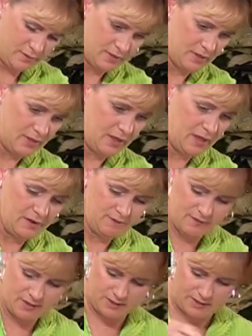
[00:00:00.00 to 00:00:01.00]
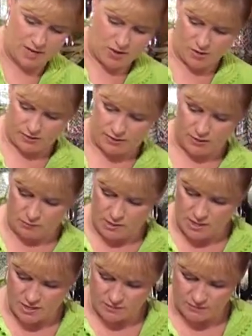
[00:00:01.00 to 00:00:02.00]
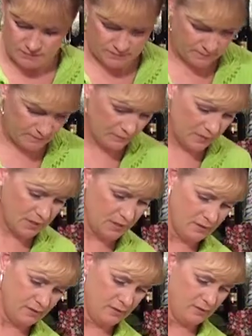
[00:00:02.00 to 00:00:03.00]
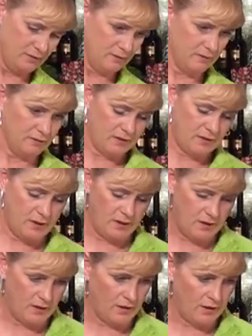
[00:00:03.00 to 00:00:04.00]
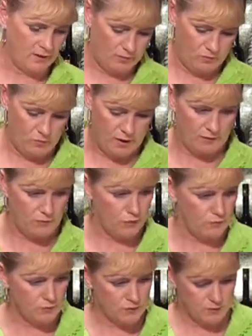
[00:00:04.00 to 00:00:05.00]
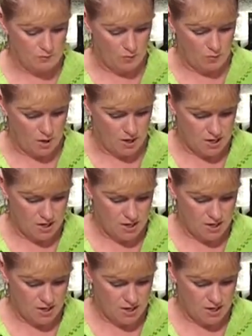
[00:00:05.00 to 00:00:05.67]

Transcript: Let it fizz down a little bit. Okay, oh, we have room for some more.